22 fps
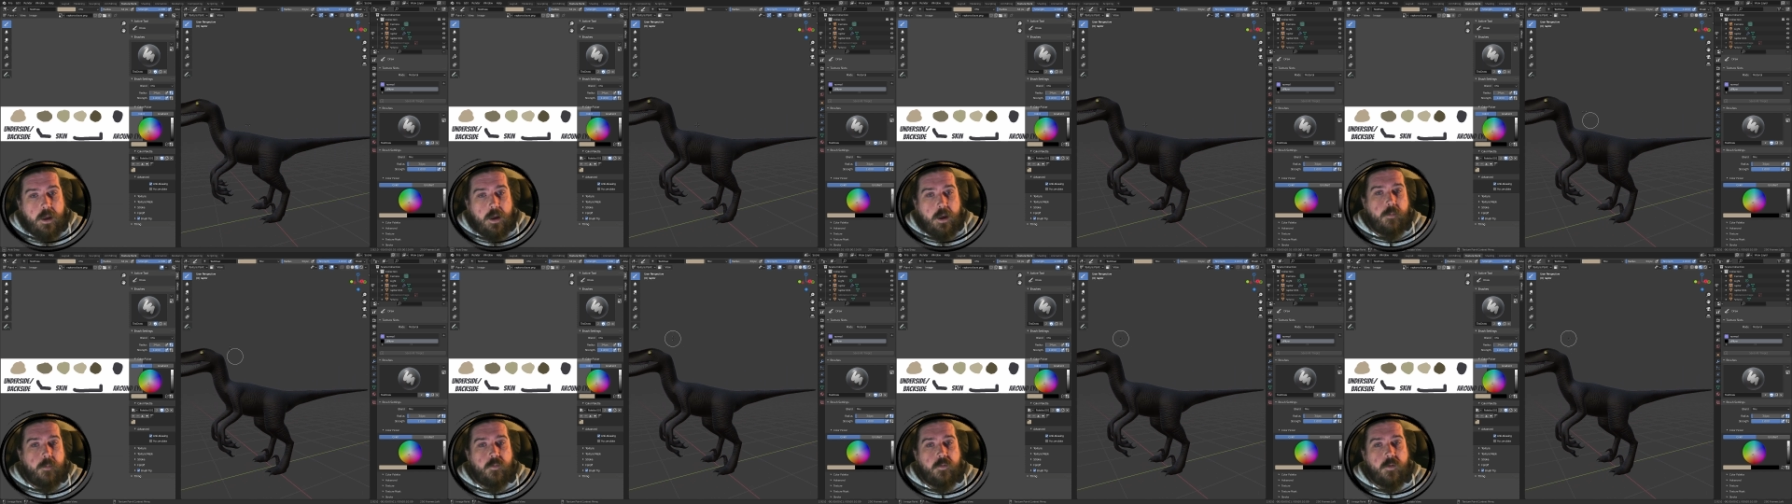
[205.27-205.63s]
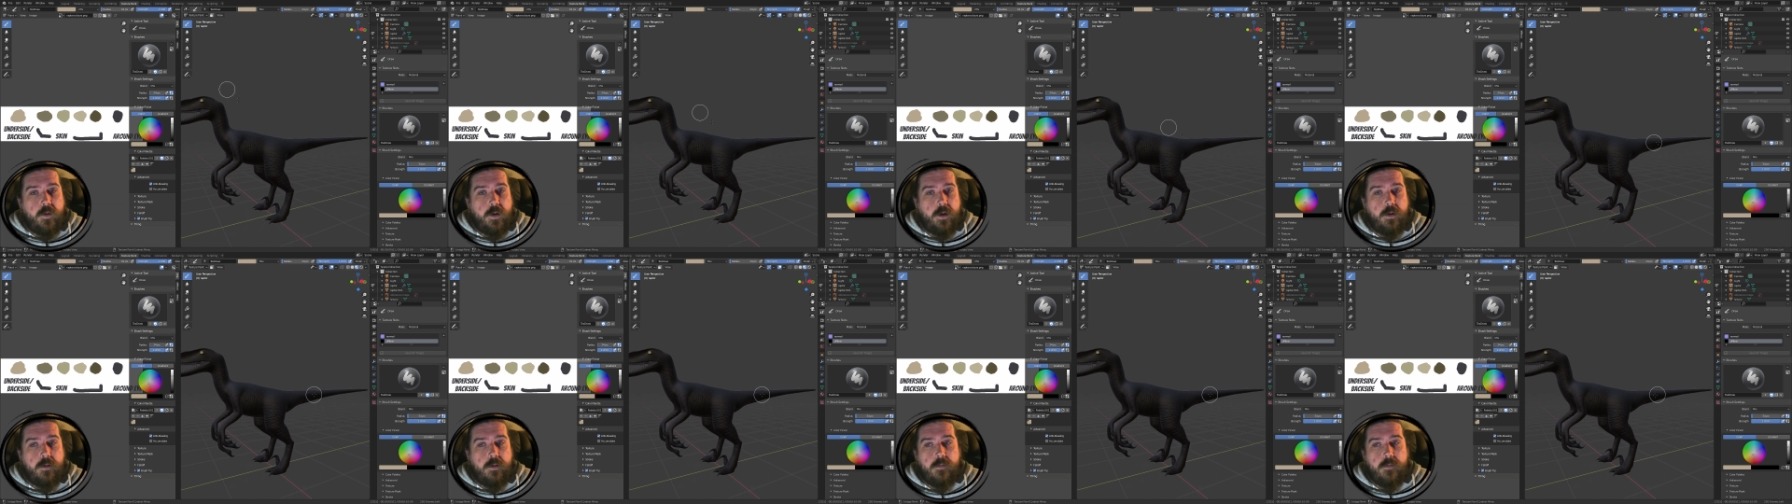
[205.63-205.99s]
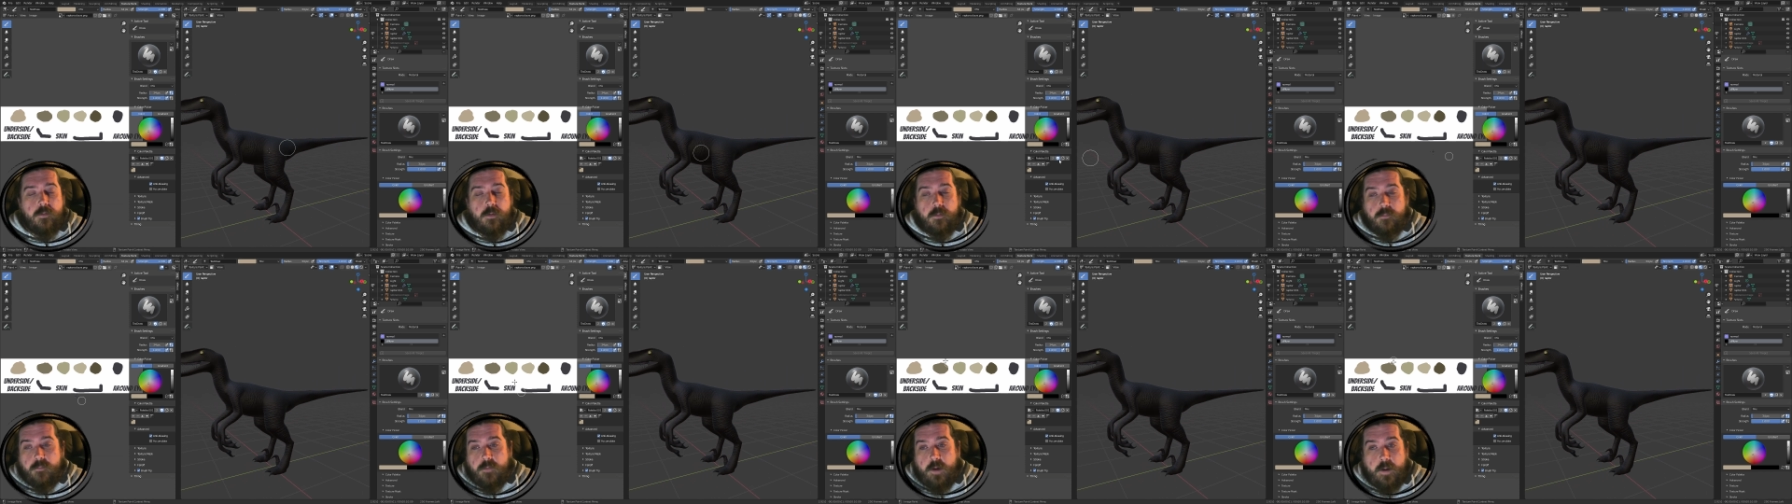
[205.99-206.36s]
So you can sort
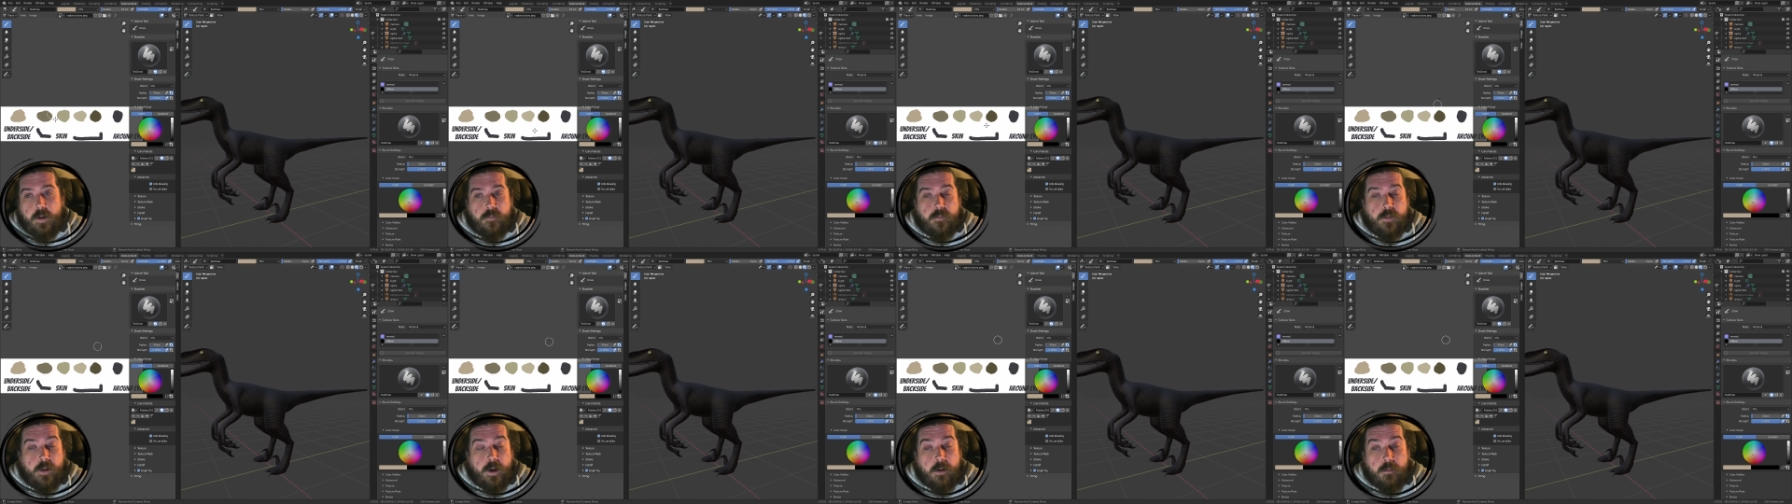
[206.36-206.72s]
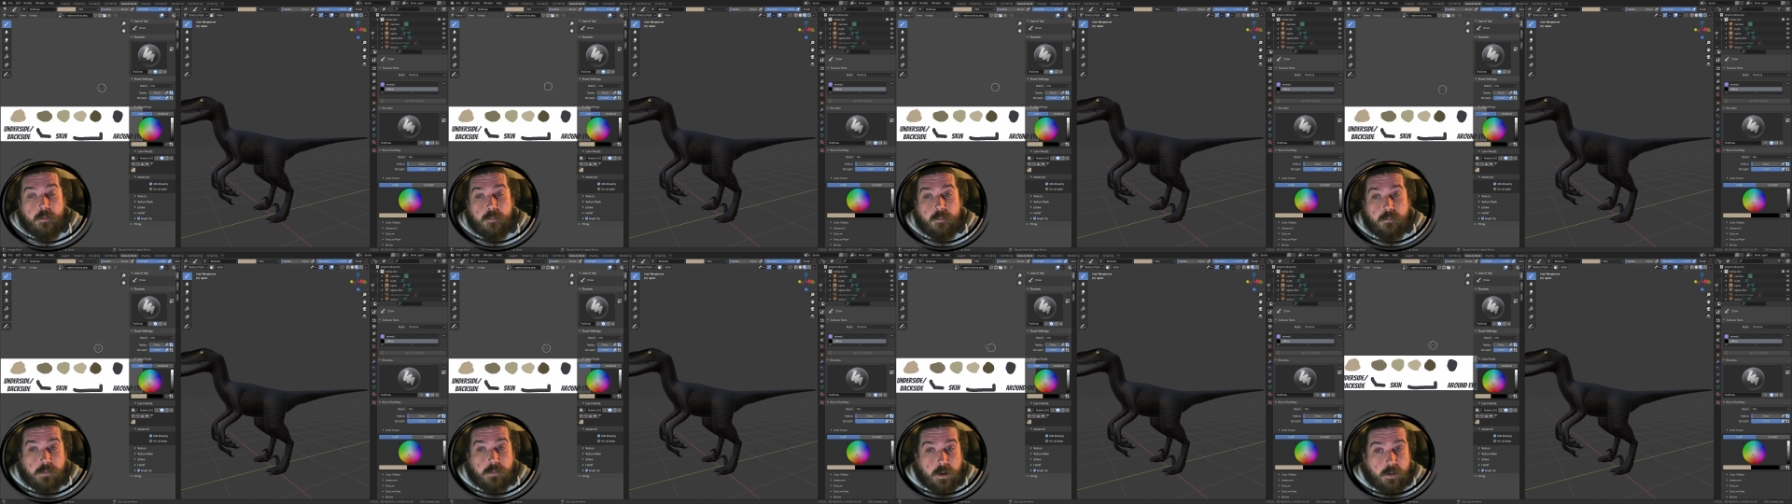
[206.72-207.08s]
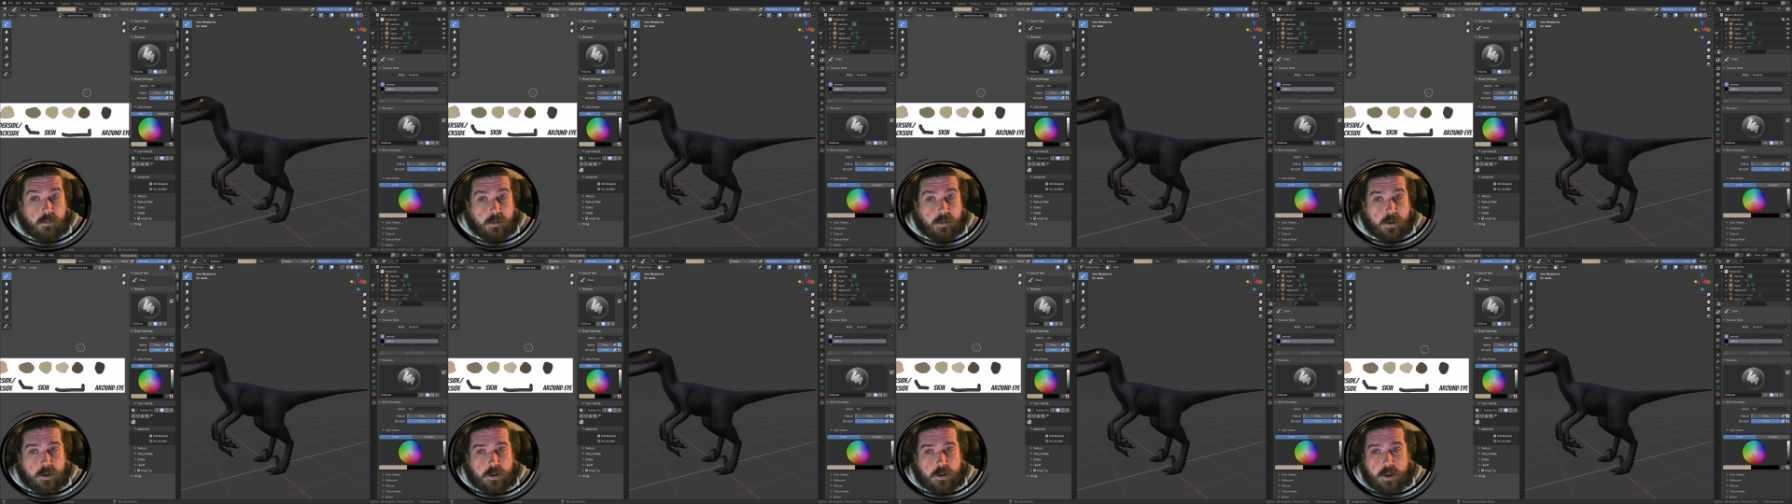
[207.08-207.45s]
of add that where you want
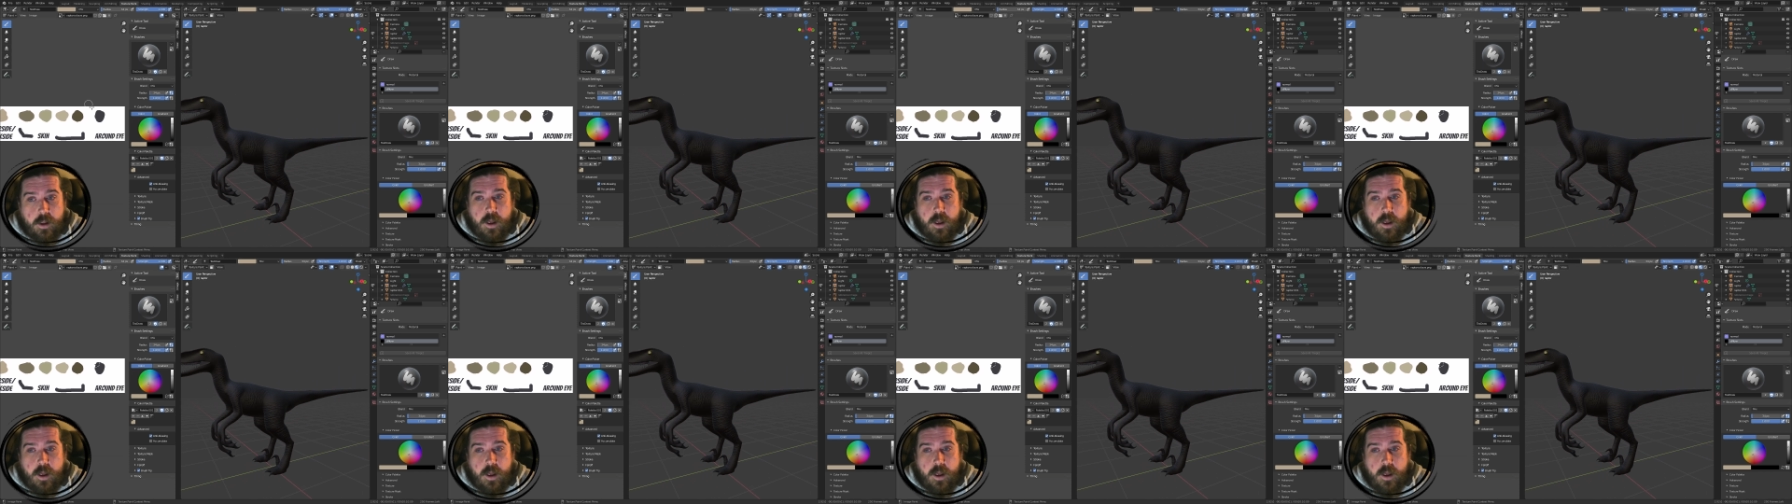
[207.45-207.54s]
it.